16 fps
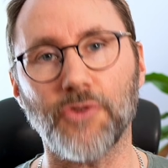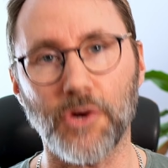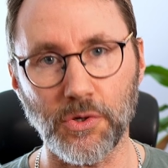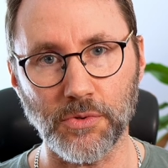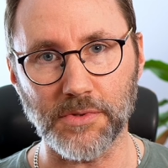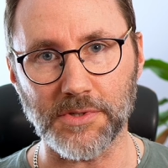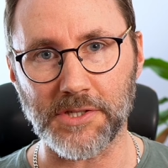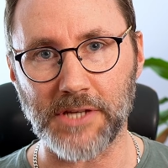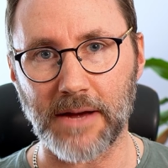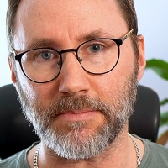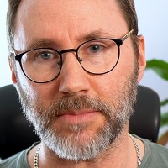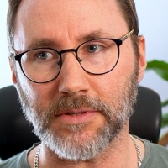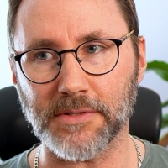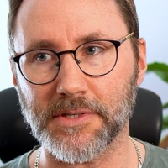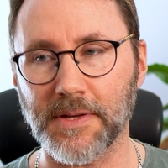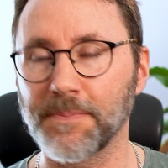your own
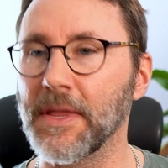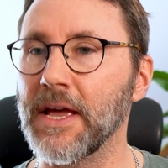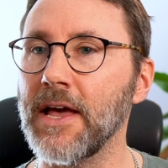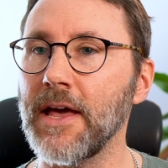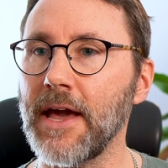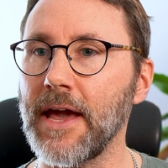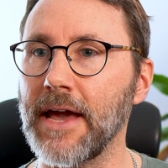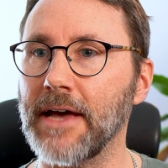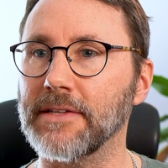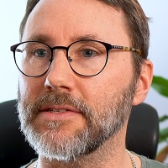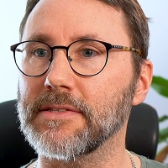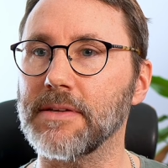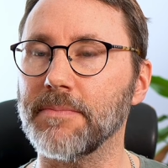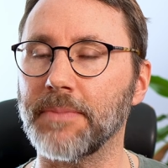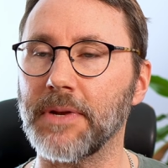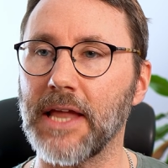samples, and
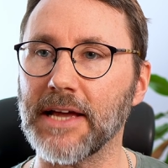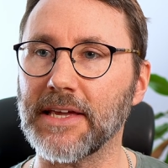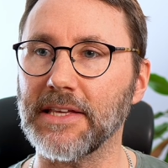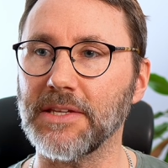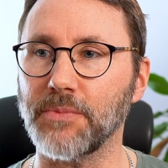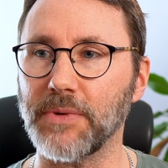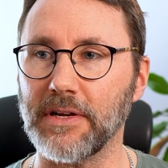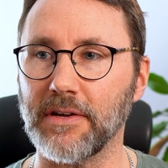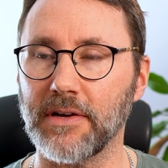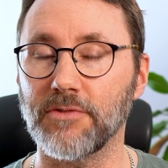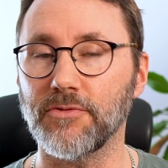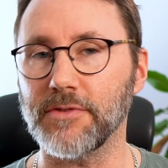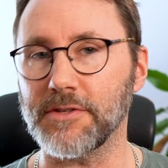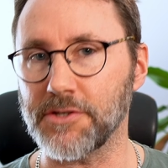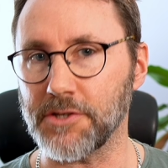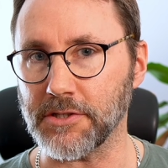the plugin will
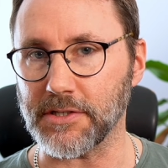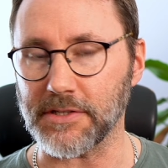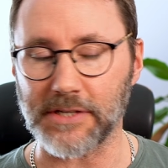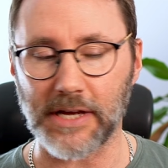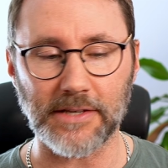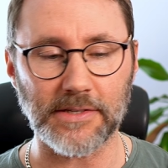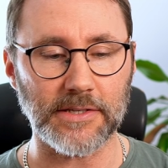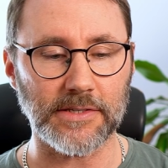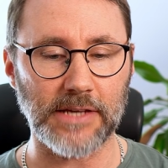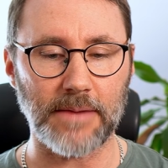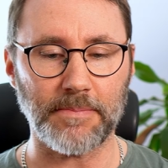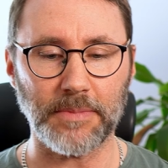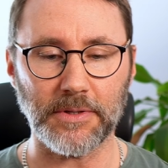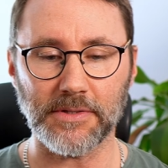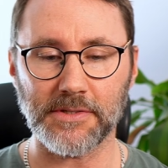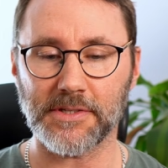resynthesize the
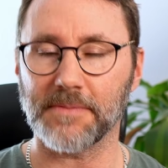samples.